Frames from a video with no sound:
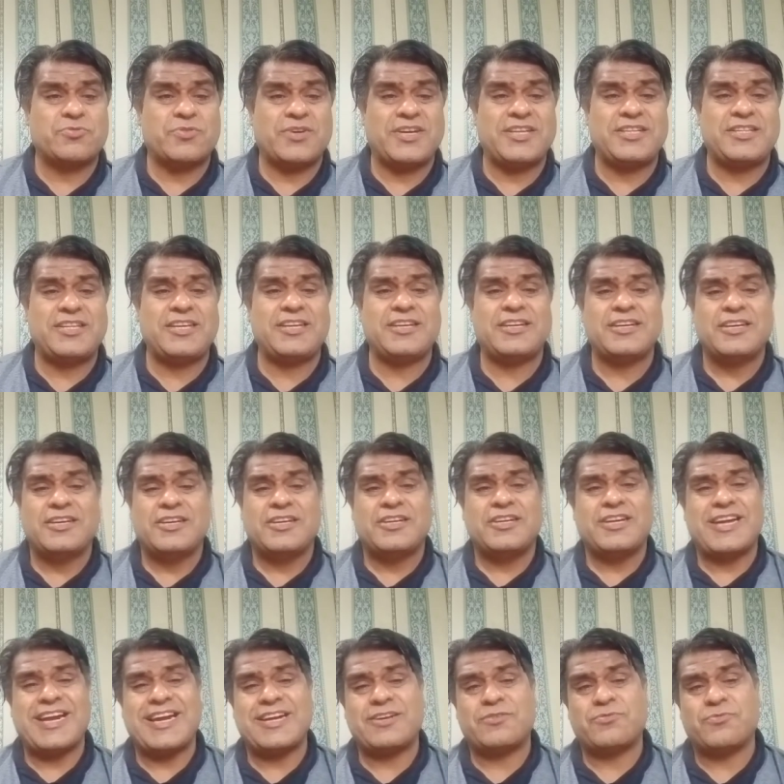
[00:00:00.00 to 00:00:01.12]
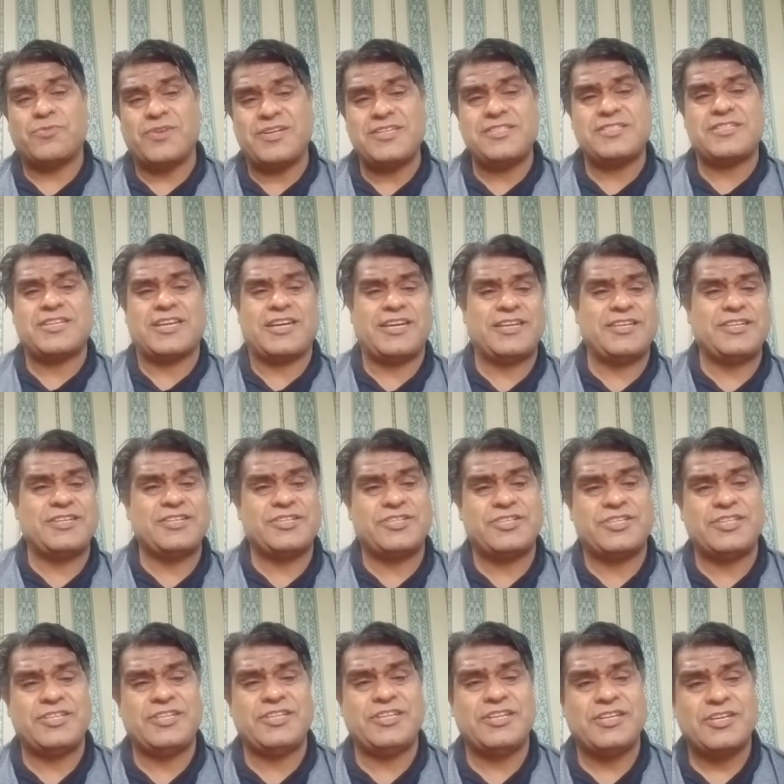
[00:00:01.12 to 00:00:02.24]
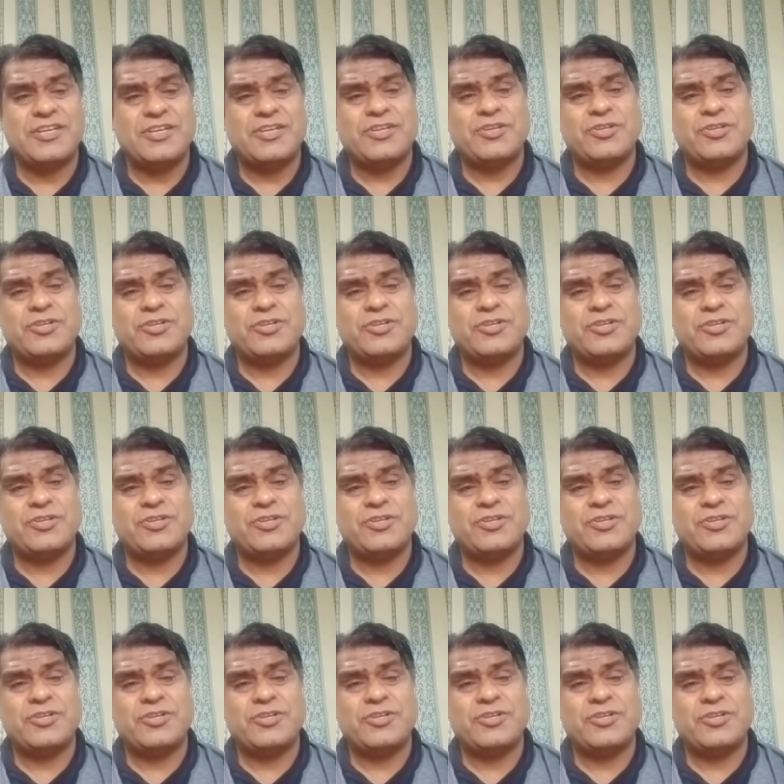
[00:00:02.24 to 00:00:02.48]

so i think at one side she